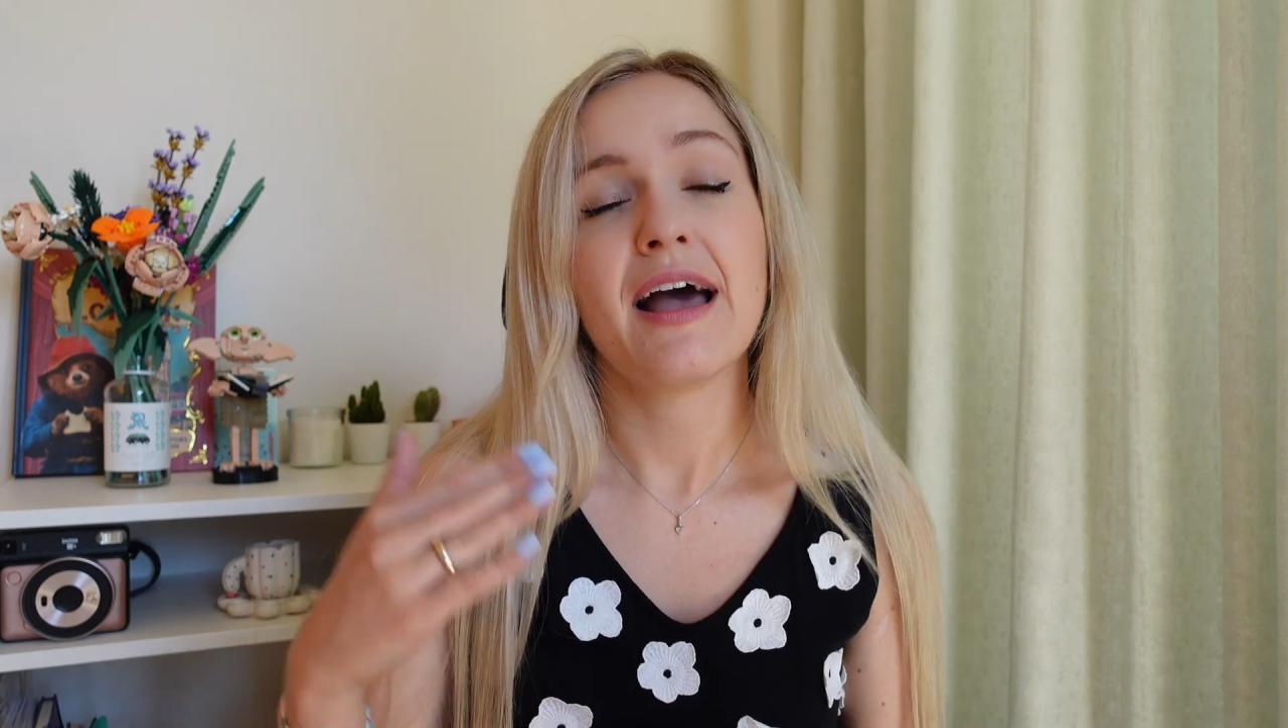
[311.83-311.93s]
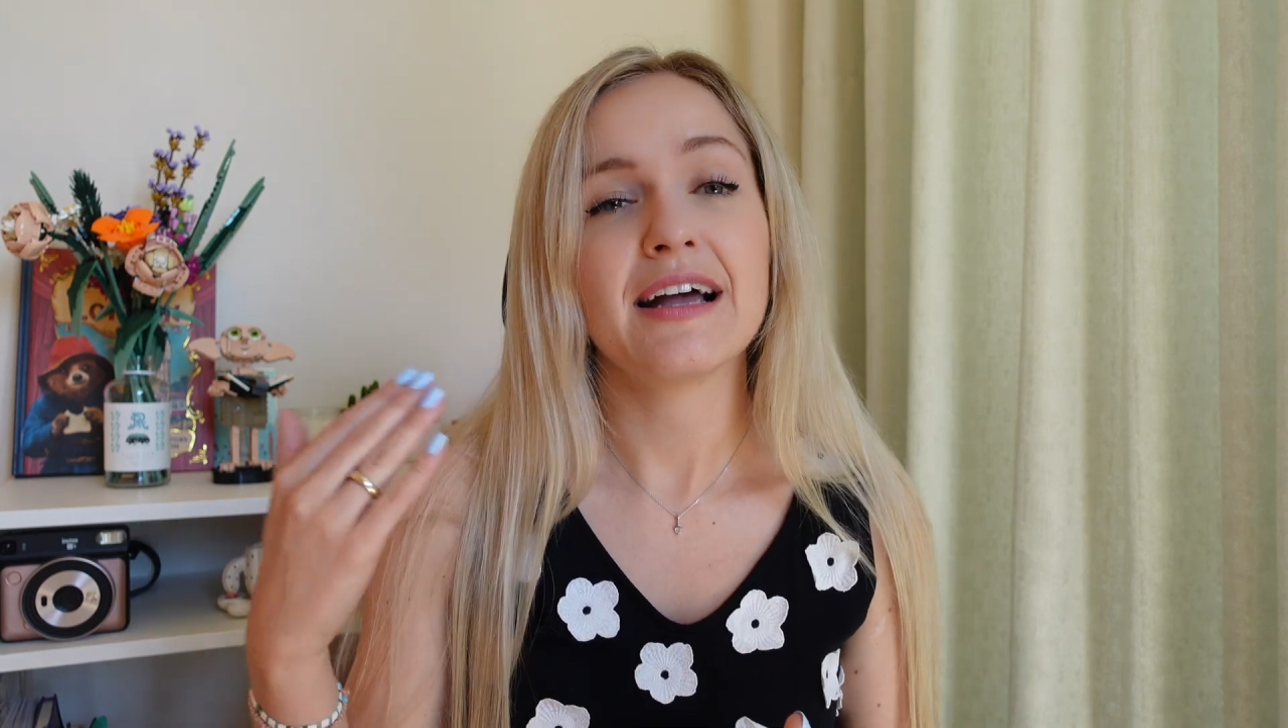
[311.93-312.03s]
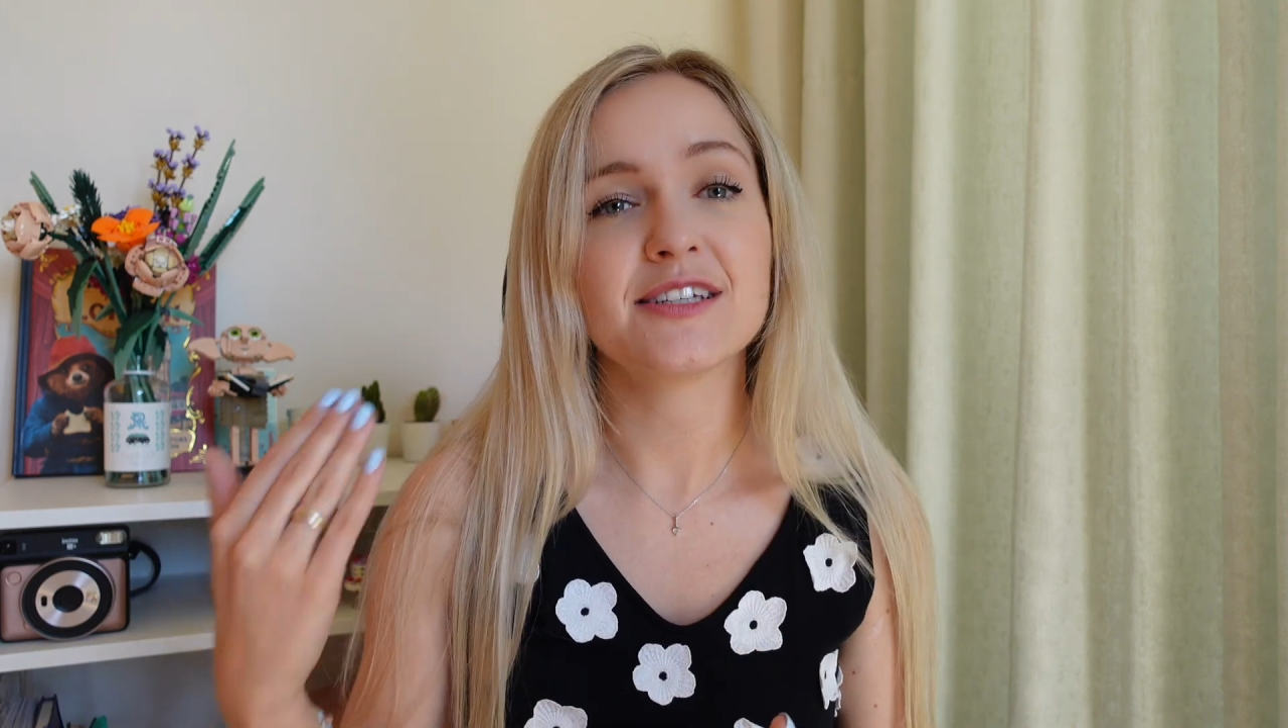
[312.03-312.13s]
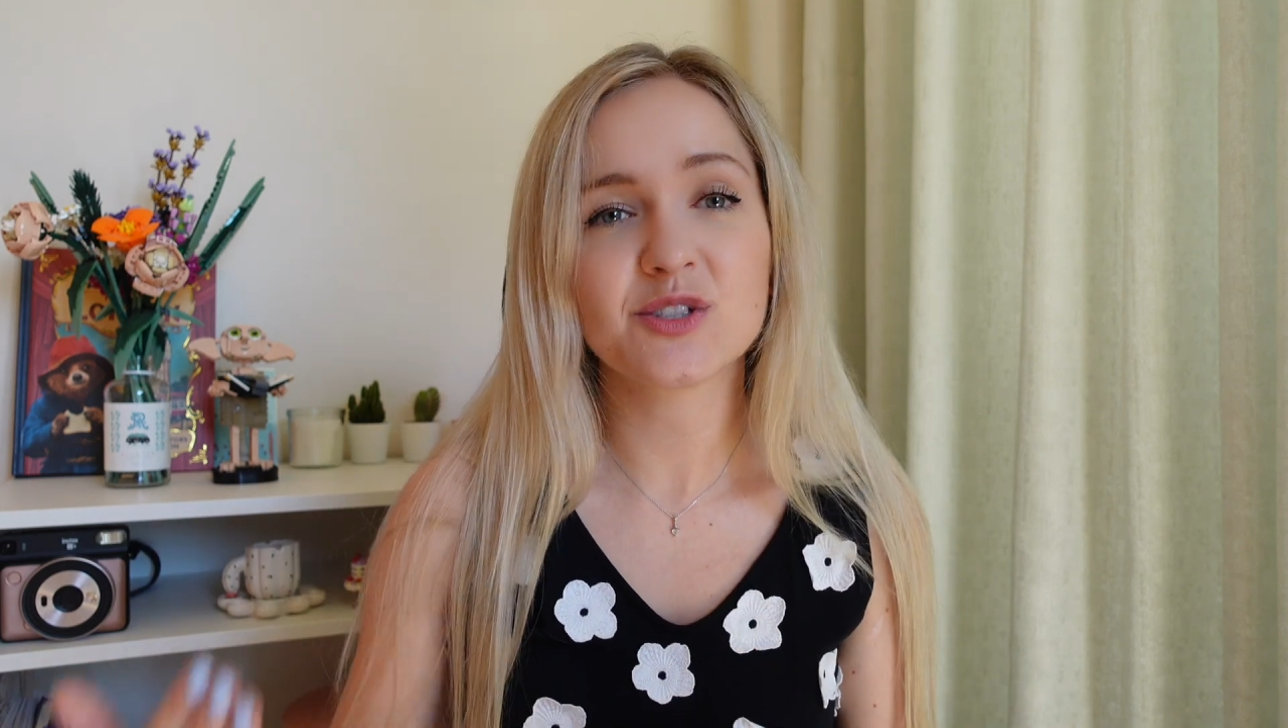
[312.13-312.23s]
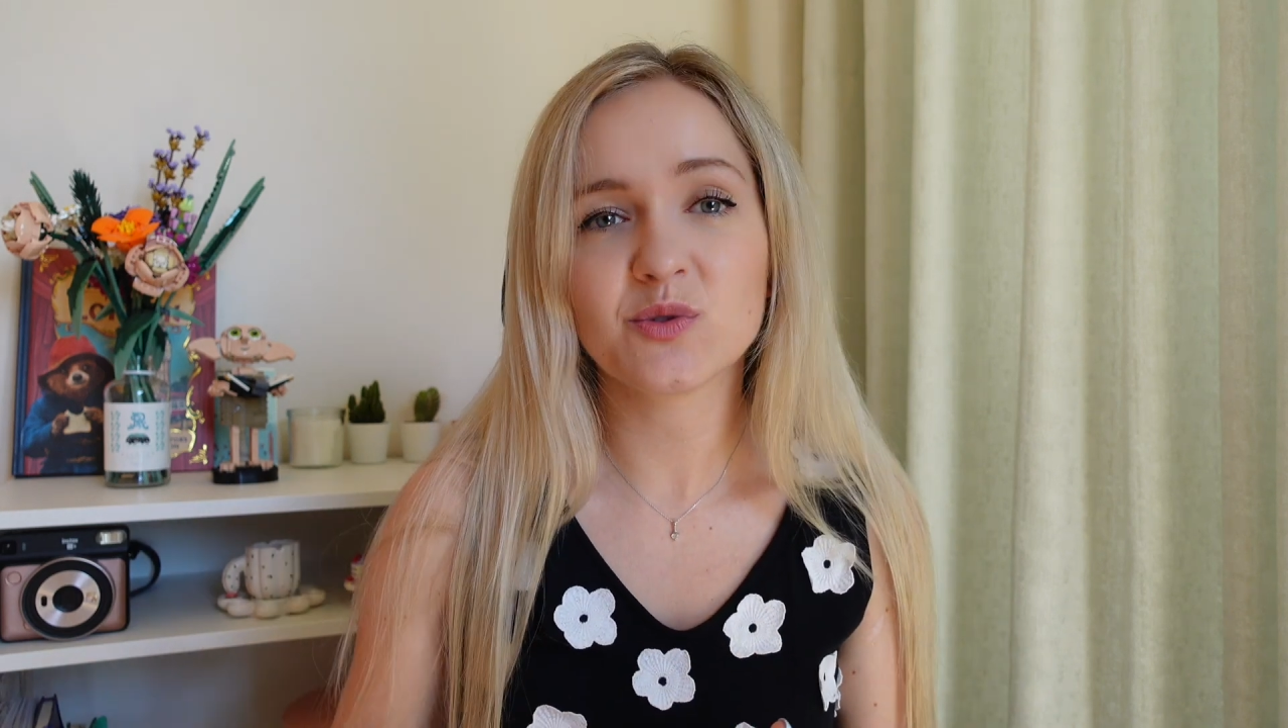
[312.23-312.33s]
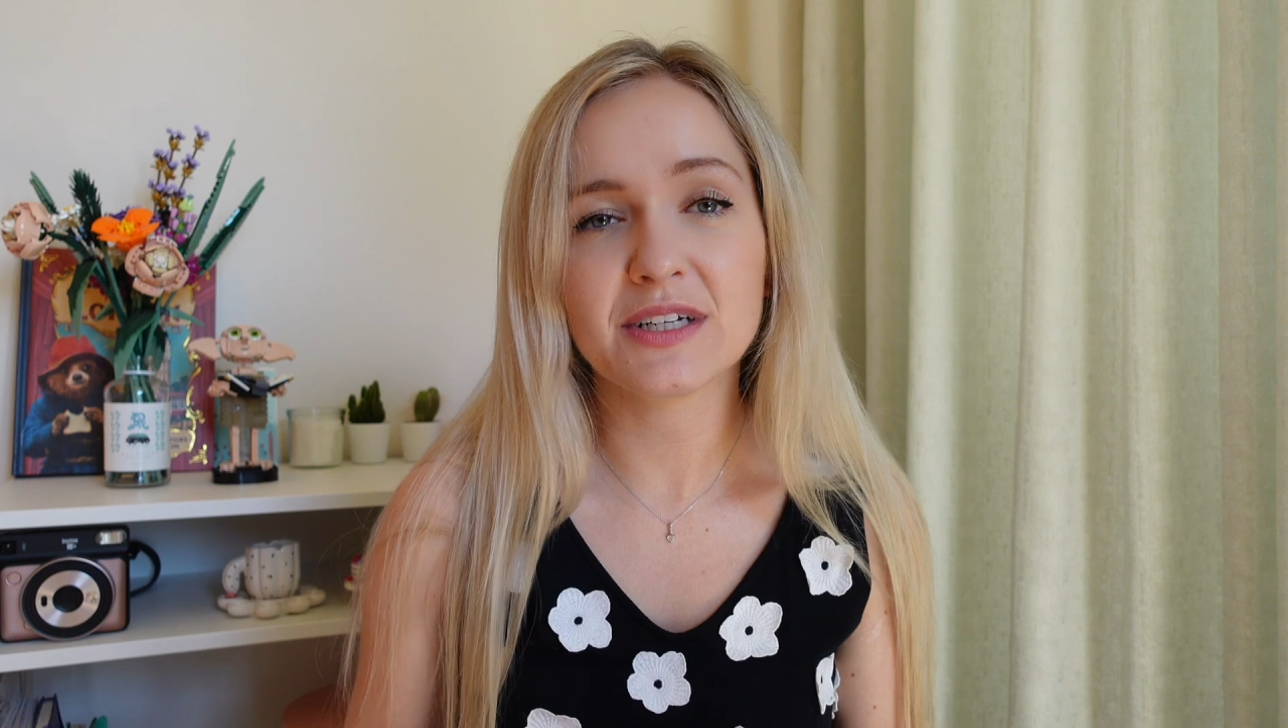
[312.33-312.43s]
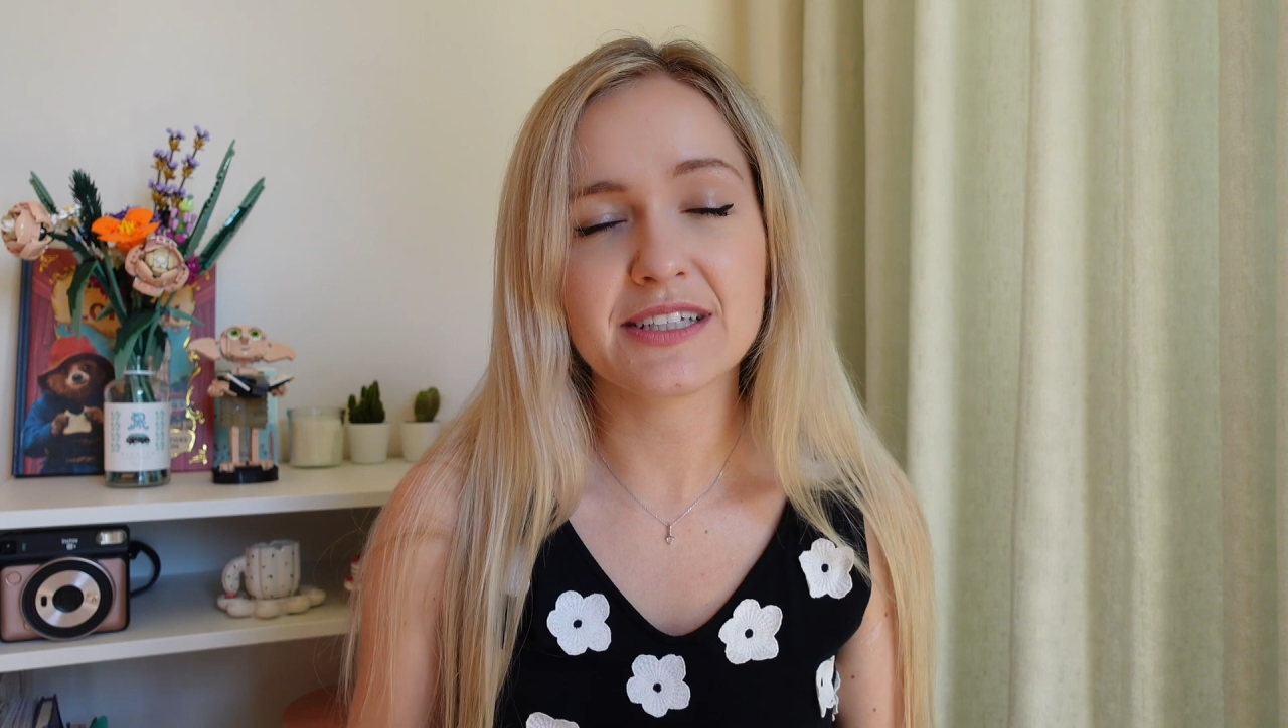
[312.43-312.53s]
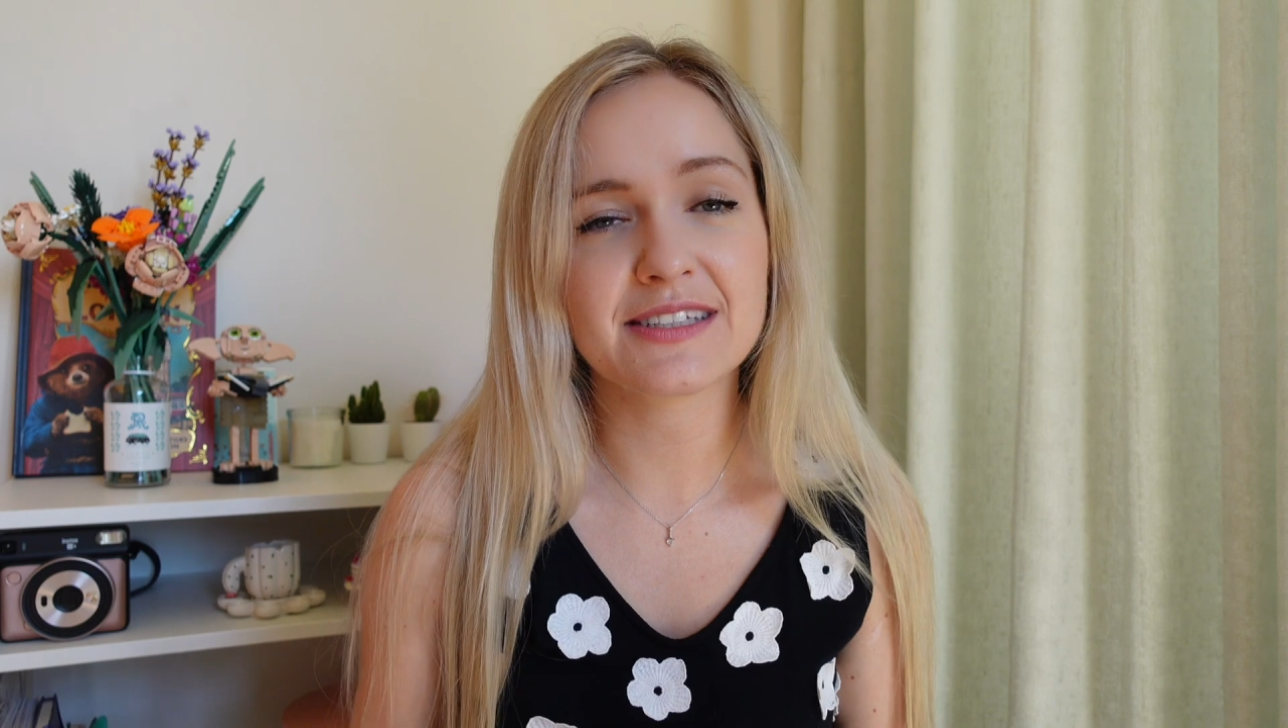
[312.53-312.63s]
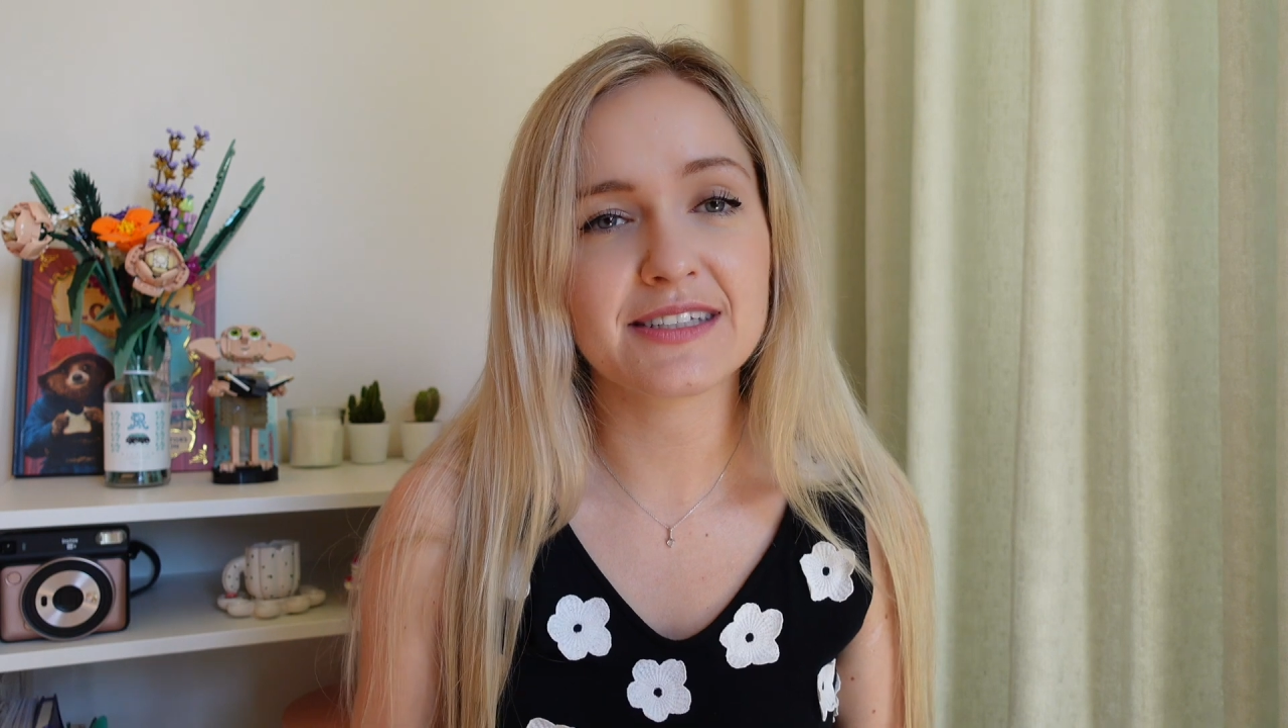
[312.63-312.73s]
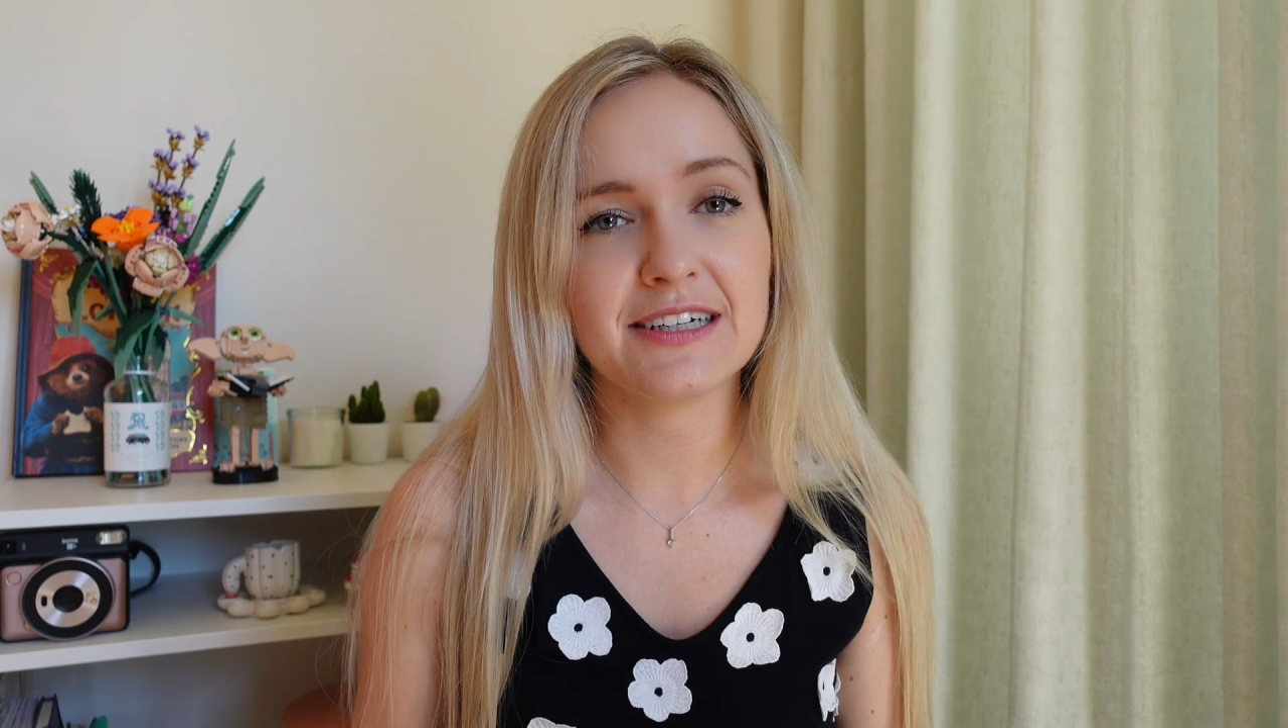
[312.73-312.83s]
as soon
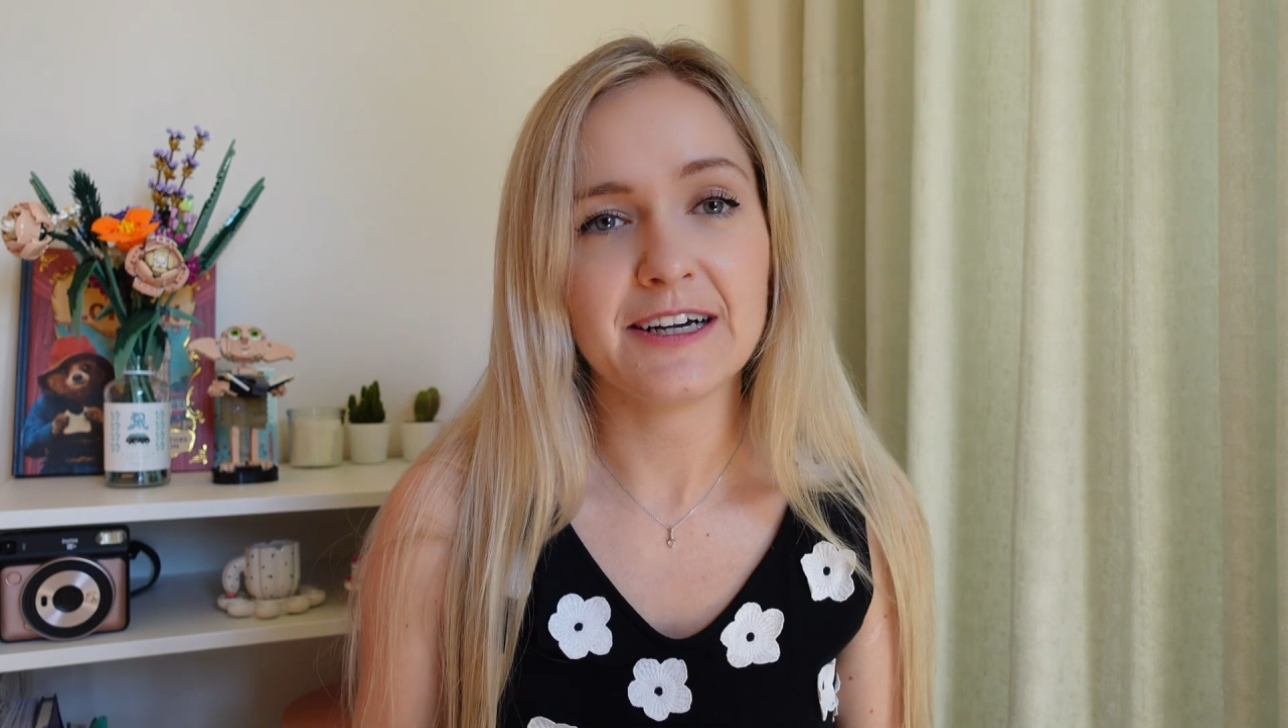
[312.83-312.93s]
as